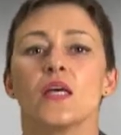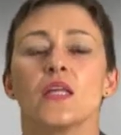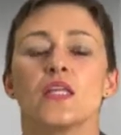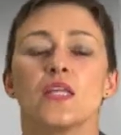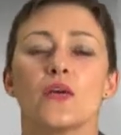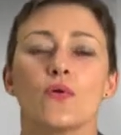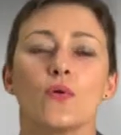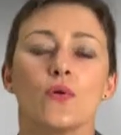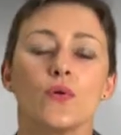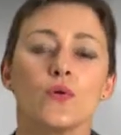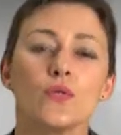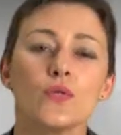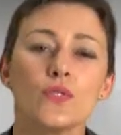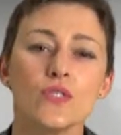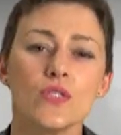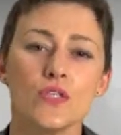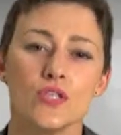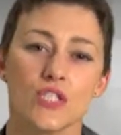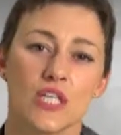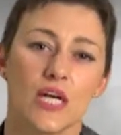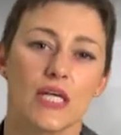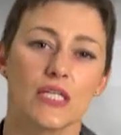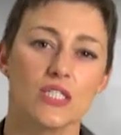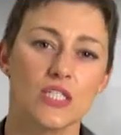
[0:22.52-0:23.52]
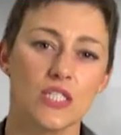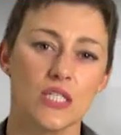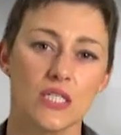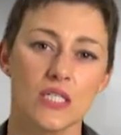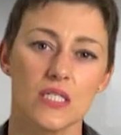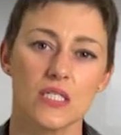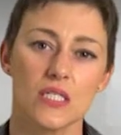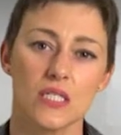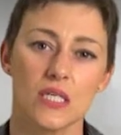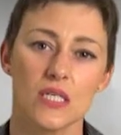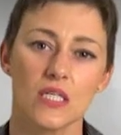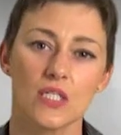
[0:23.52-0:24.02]
There are also
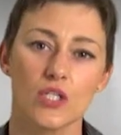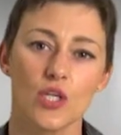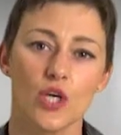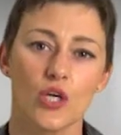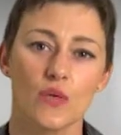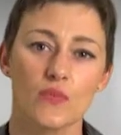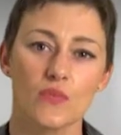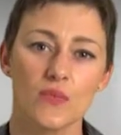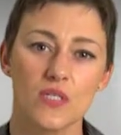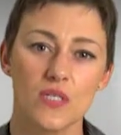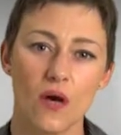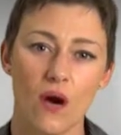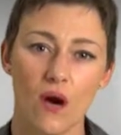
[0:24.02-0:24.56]
challenges in terms